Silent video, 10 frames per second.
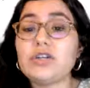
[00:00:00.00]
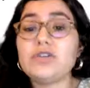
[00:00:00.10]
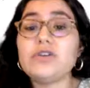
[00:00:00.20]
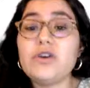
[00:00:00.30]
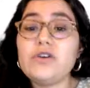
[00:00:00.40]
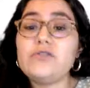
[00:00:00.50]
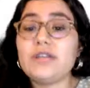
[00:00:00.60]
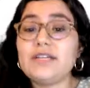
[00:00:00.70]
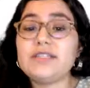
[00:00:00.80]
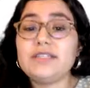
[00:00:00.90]
are no
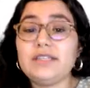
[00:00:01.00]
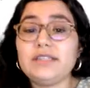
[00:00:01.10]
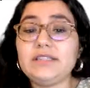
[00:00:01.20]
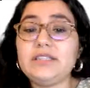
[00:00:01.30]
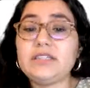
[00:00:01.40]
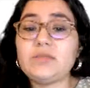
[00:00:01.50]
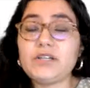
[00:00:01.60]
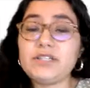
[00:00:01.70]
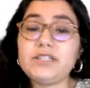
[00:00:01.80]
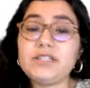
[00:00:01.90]
less likely to
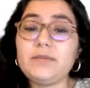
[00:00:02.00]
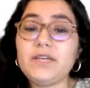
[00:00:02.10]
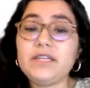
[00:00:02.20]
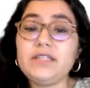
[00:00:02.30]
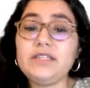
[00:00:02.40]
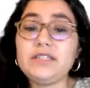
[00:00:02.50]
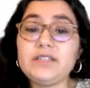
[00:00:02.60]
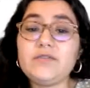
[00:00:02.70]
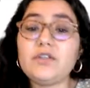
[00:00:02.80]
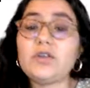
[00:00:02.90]
participate in
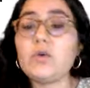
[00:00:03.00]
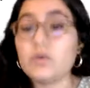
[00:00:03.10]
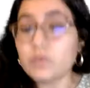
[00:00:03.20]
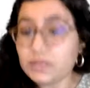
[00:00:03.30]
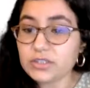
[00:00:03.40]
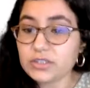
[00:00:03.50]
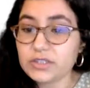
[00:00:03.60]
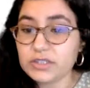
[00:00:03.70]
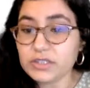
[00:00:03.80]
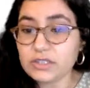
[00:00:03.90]
civic or
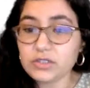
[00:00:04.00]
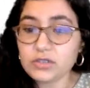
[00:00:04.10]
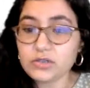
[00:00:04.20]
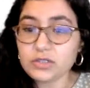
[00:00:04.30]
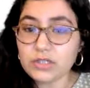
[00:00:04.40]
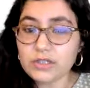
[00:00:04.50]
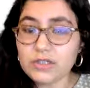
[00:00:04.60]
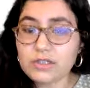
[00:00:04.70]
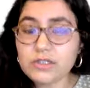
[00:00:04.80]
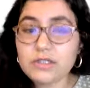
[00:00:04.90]
religious
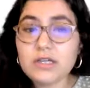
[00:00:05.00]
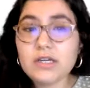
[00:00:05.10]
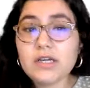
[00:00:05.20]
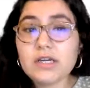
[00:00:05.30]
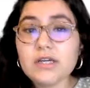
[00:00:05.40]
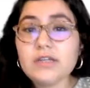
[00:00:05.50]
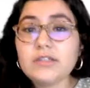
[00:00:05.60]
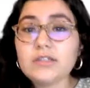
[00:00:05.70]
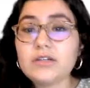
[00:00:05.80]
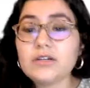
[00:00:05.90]
institutions.
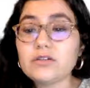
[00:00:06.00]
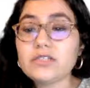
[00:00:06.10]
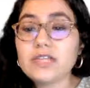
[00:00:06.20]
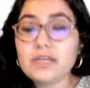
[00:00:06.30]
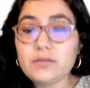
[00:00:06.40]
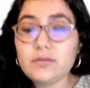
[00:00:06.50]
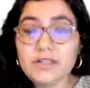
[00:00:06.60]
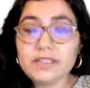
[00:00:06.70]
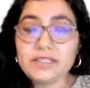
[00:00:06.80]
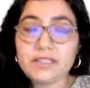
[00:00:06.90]
So take a
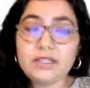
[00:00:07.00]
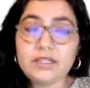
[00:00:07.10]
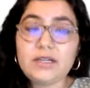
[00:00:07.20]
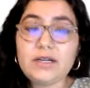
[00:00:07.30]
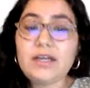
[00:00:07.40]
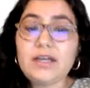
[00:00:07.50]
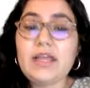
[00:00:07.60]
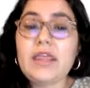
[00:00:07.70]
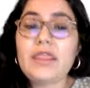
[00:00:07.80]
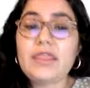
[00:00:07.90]
pause here
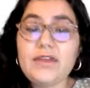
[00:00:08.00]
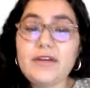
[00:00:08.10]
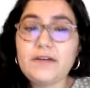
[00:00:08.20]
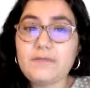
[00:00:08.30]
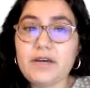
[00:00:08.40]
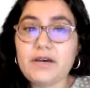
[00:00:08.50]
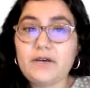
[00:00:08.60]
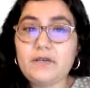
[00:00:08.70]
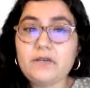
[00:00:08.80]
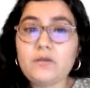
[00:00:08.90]
and think
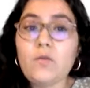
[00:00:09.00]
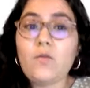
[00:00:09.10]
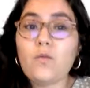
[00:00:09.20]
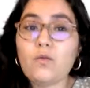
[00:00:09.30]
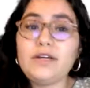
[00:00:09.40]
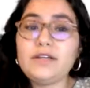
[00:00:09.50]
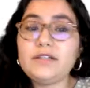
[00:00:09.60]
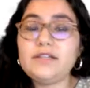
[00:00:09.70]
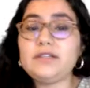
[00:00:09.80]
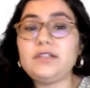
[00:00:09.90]
about, what
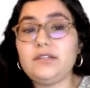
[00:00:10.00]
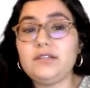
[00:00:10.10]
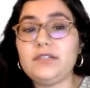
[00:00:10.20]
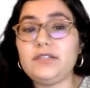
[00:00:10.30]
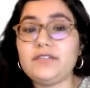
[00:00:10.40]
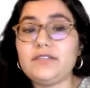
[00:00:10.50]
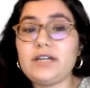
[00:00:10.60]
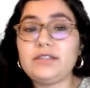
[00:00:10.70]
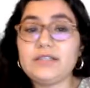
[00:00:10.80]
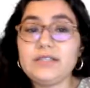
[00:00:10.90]
is the unit of
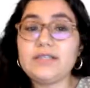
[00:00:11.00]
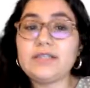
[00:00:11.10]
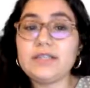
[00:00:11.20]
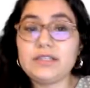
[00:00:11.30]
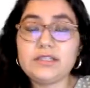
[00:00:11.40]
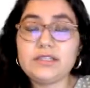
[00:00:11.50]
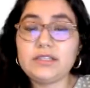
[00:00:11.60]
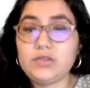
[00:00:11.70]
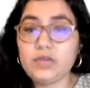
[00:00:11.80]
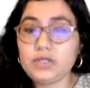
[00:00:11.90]
analysis in this
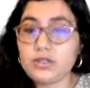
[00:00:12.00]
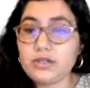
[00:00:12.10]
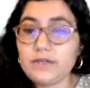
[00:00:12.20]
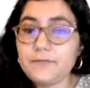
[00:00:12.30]
situation?